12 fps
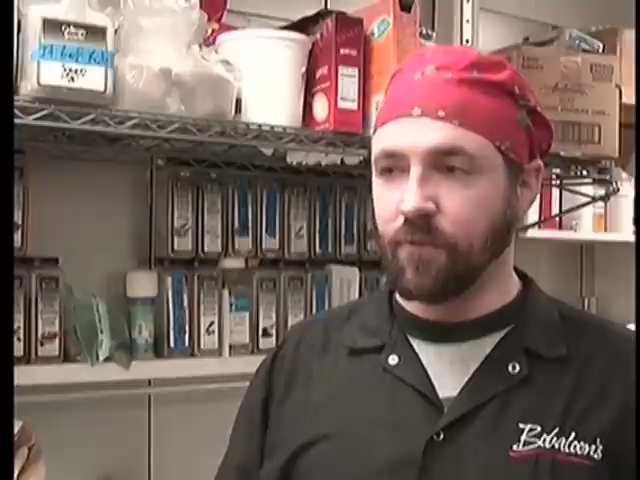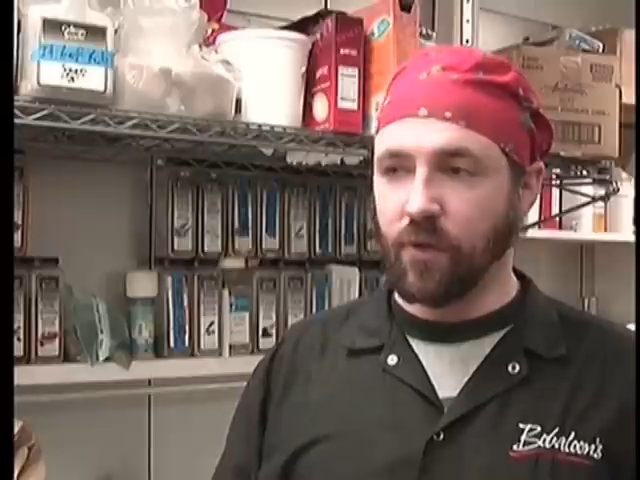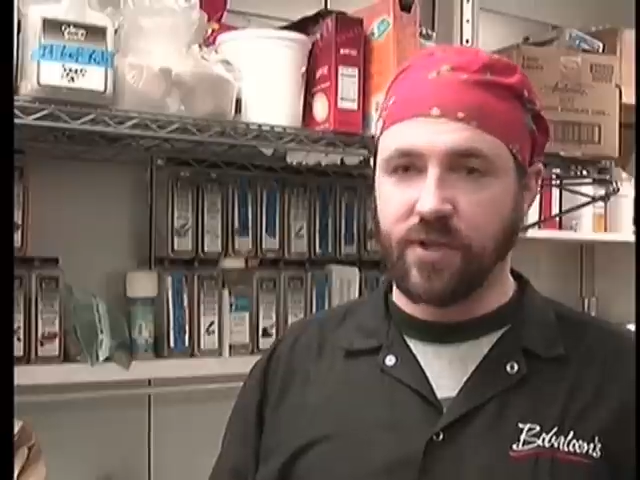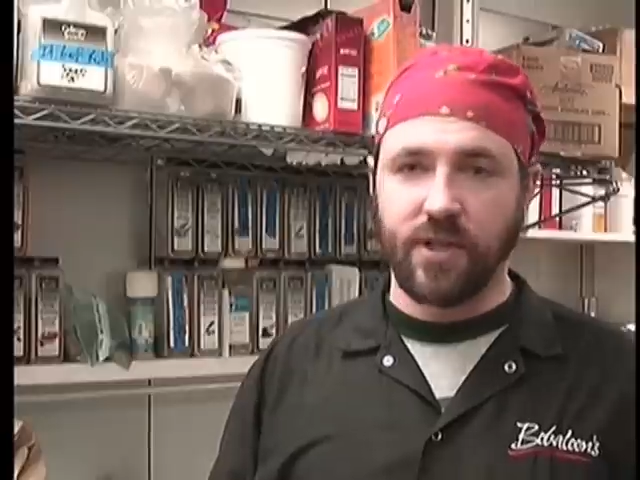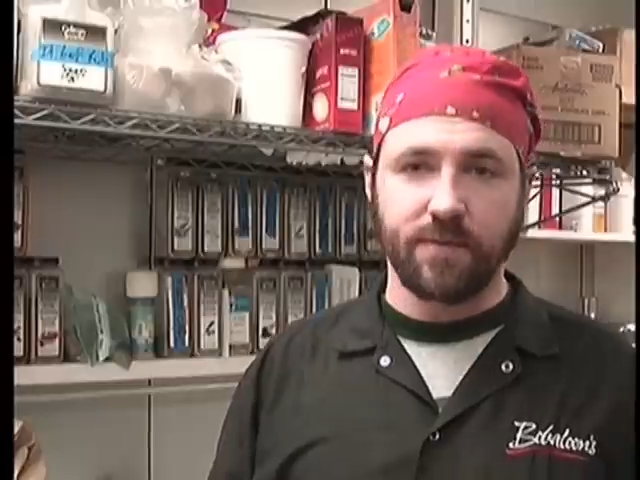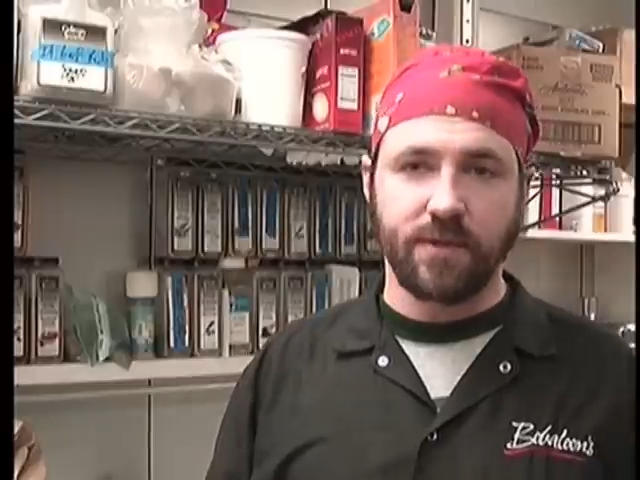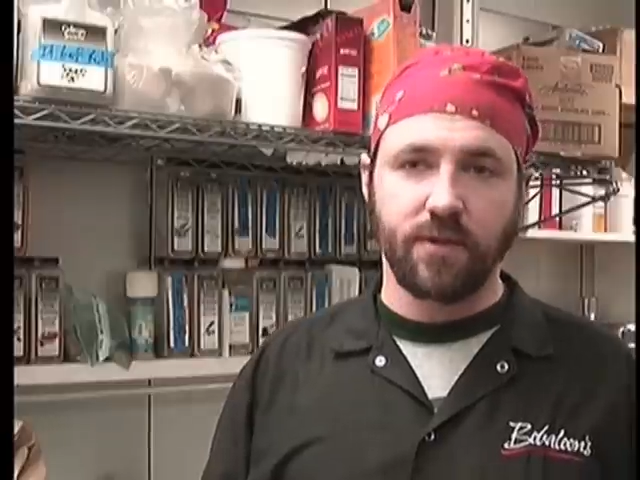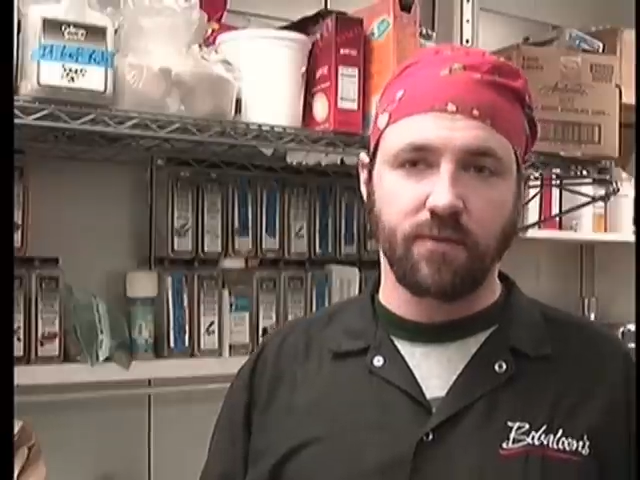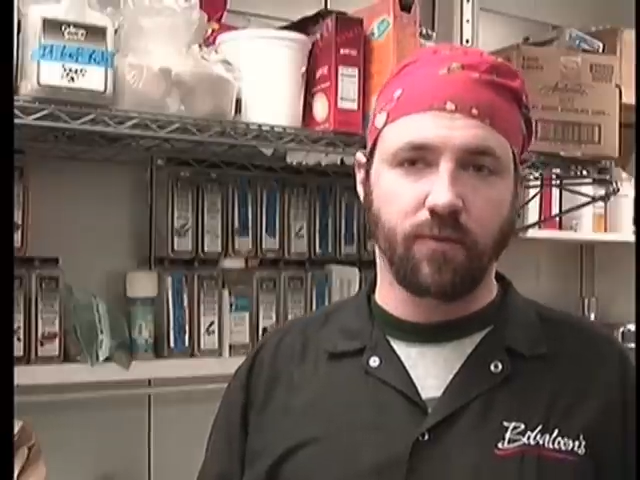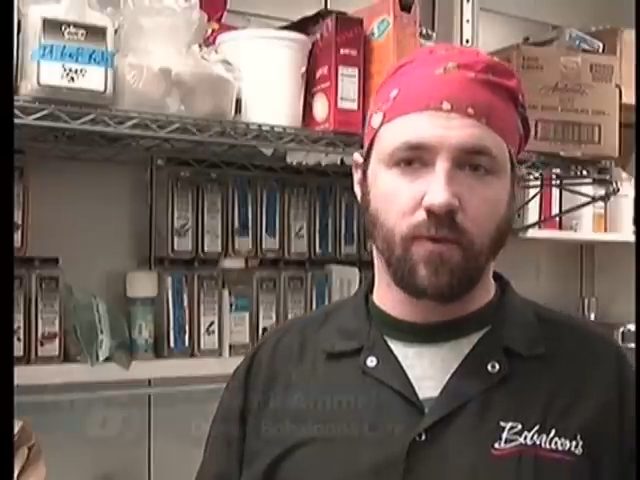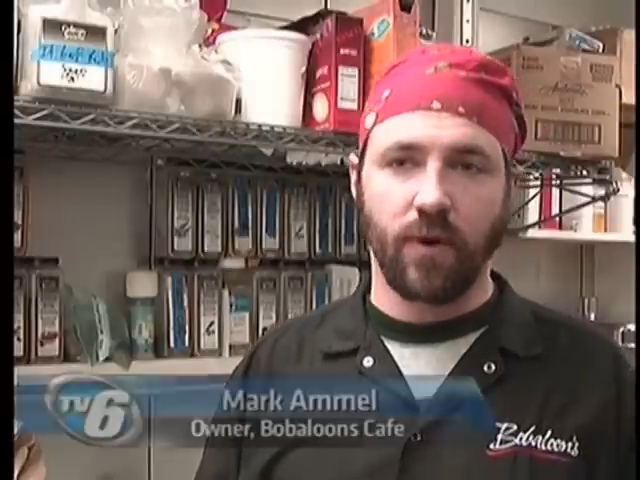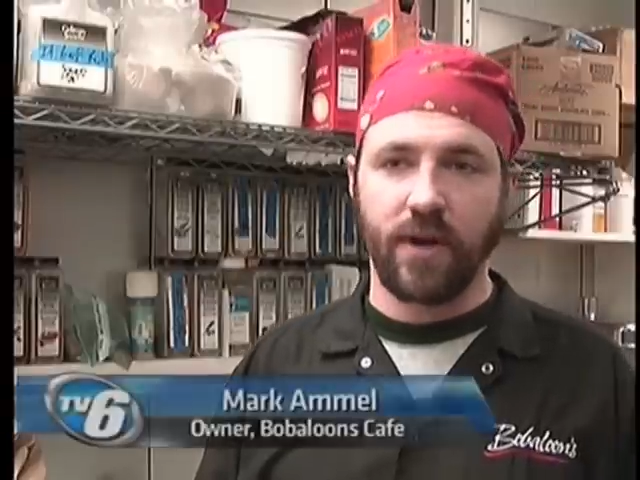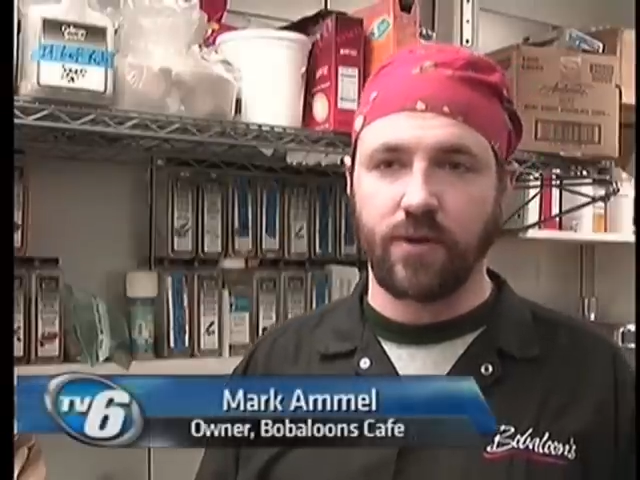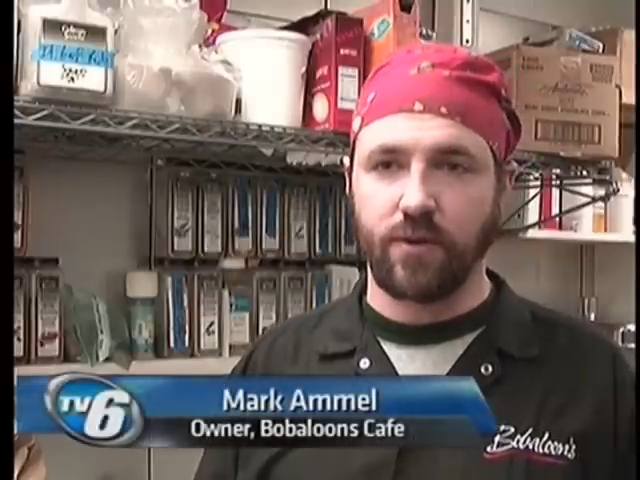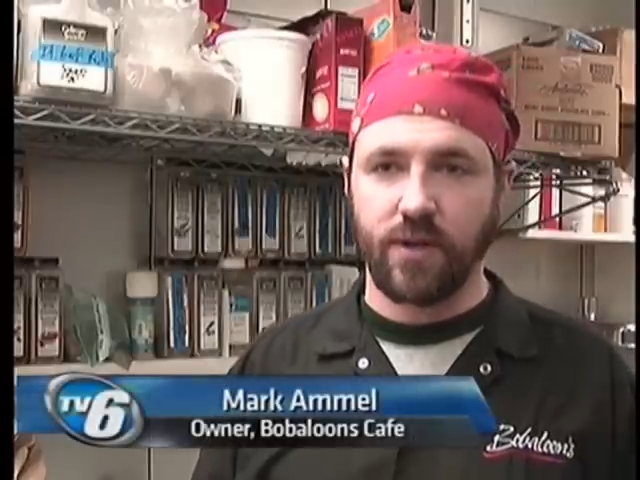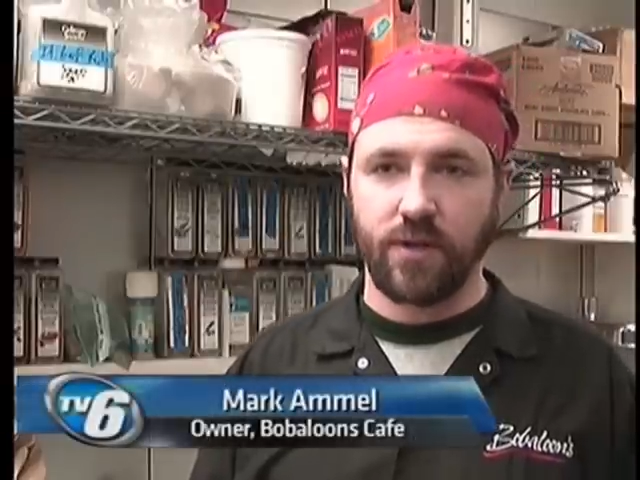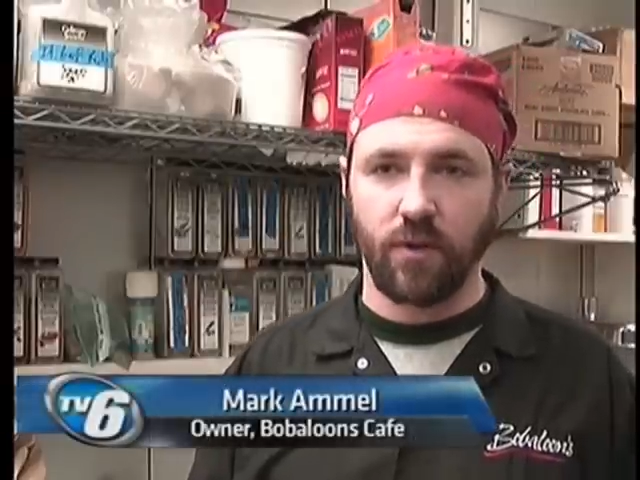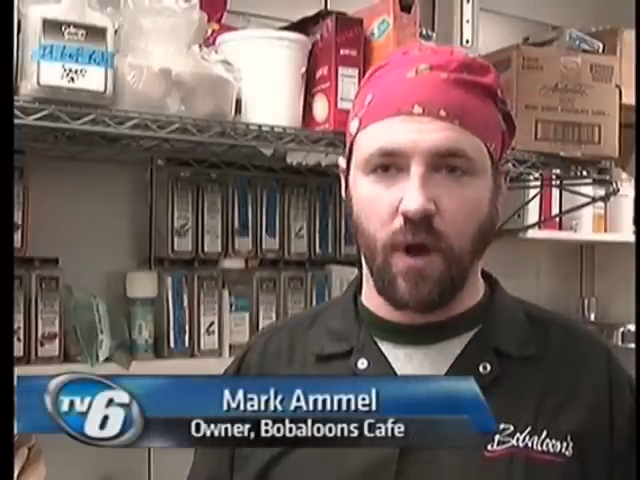For a substitute for a
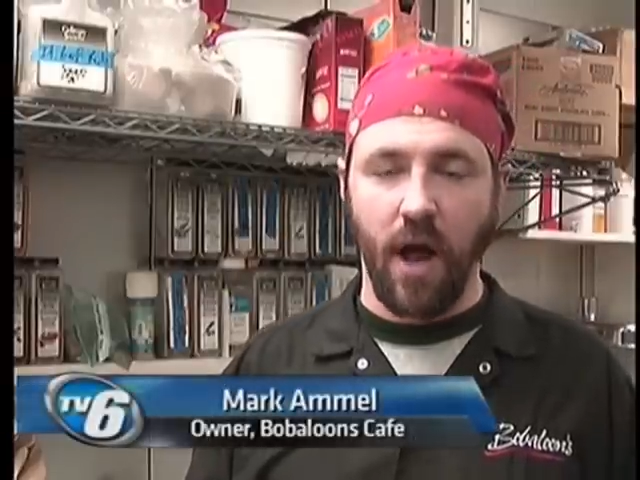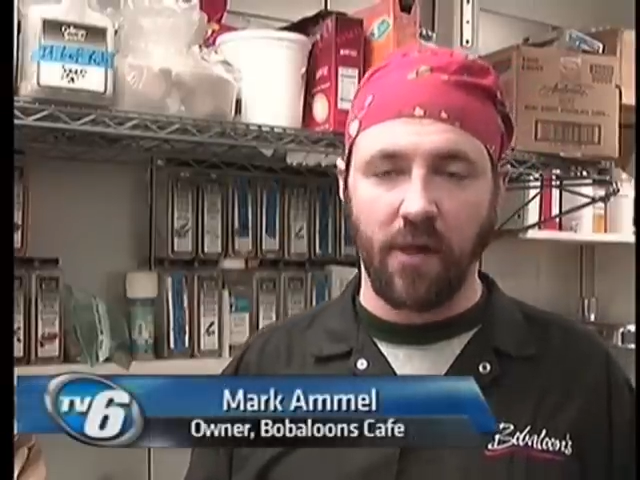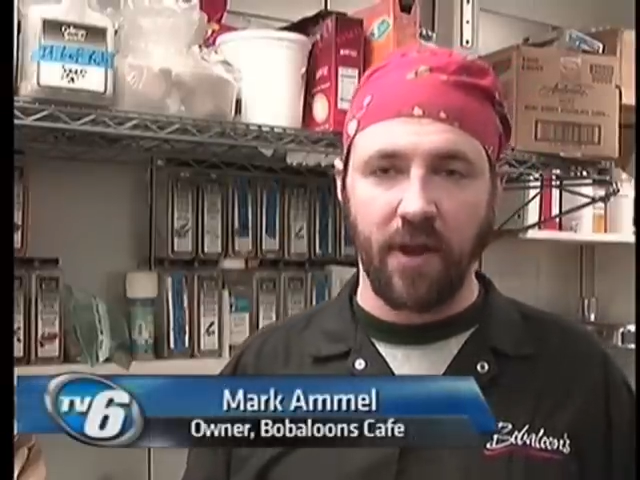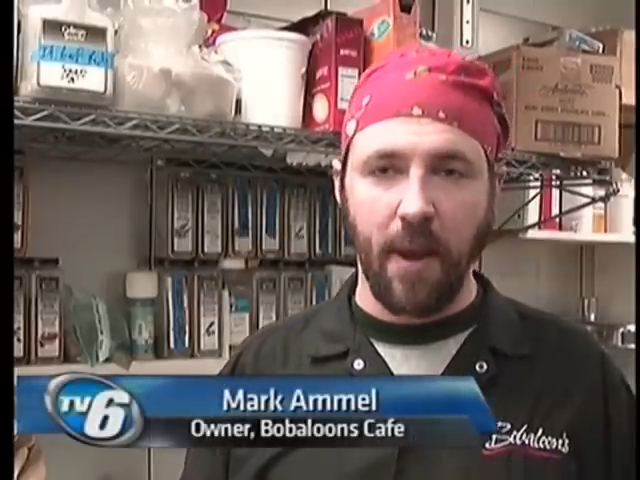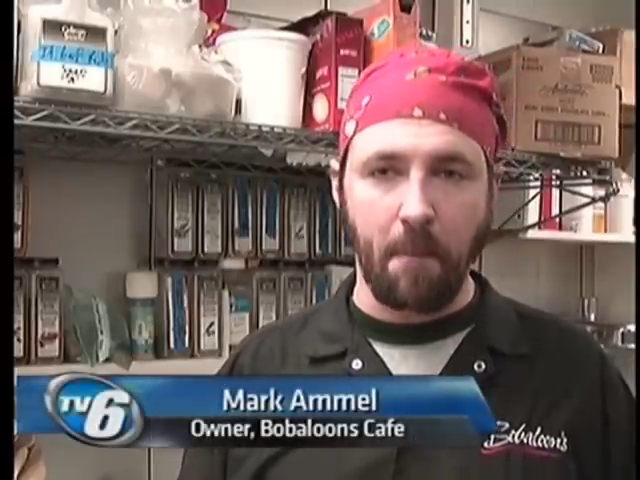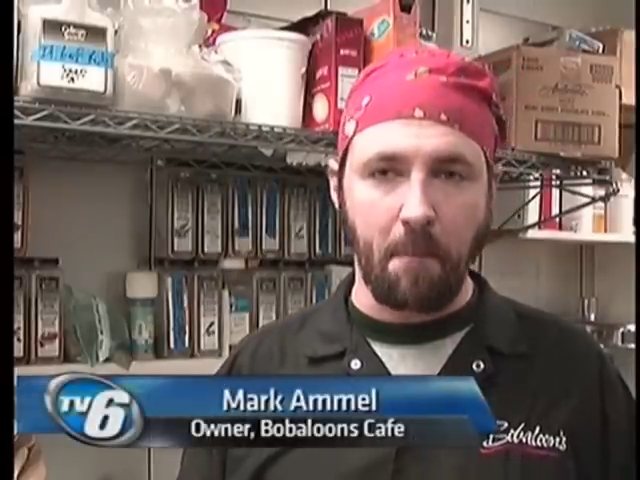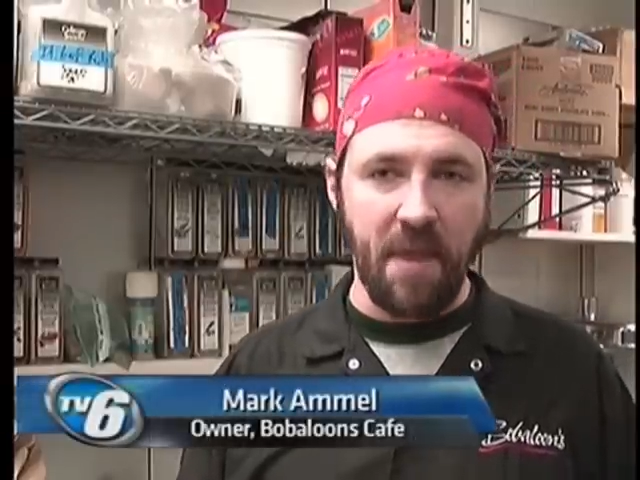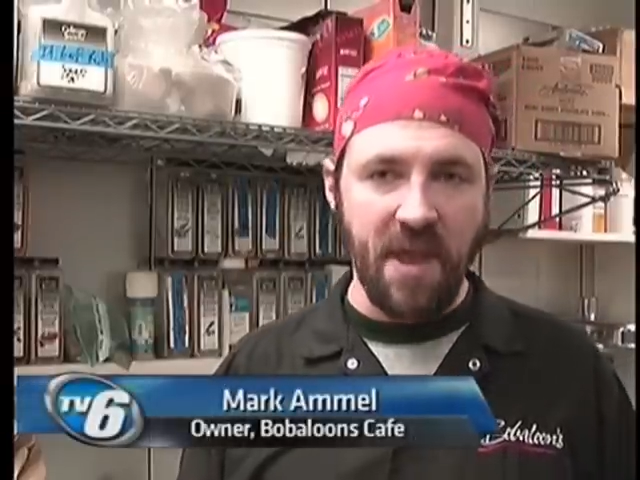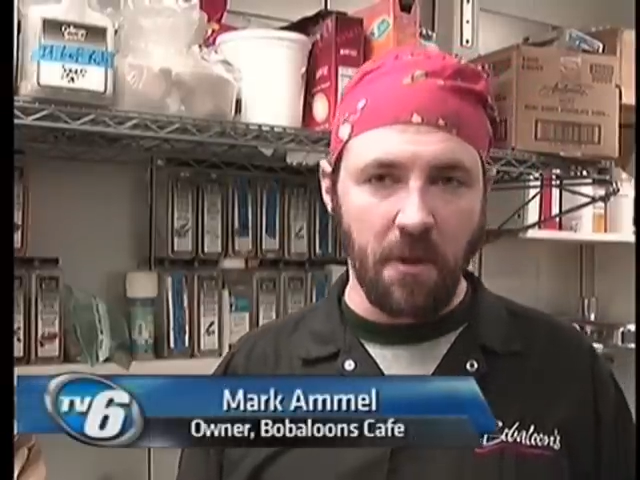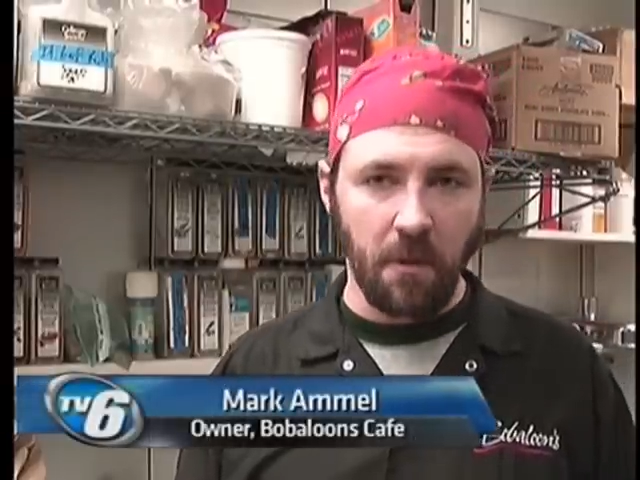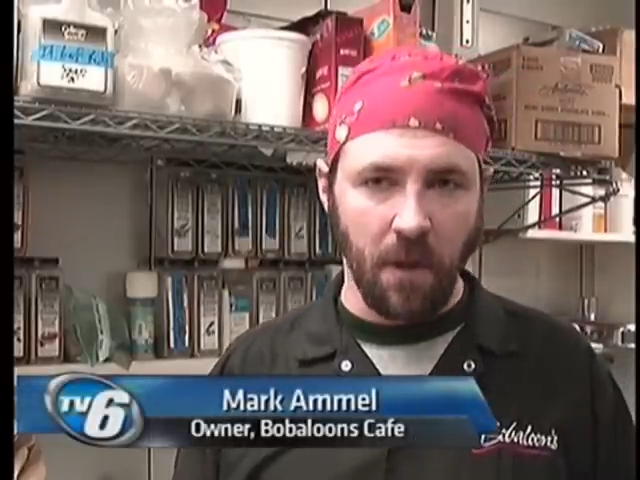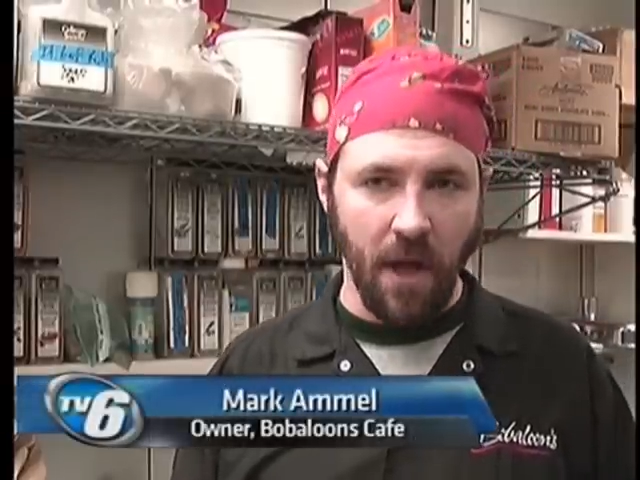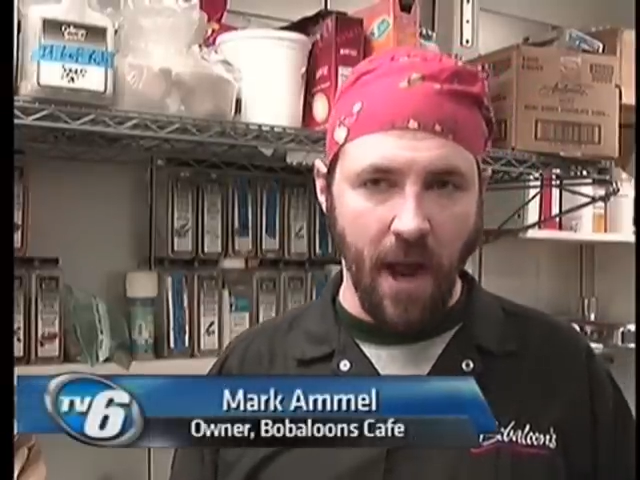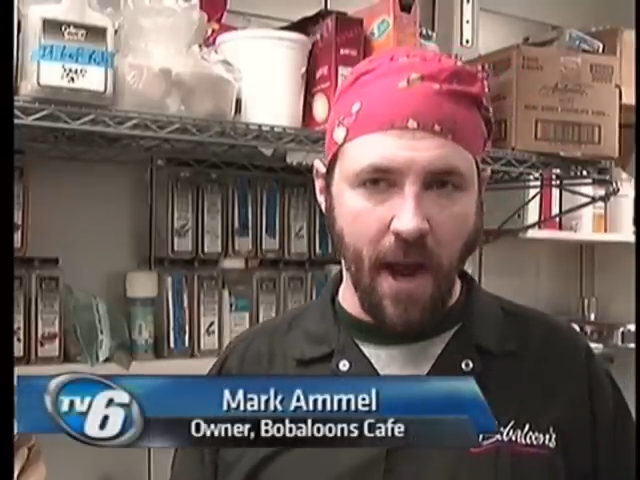traditional holiday meal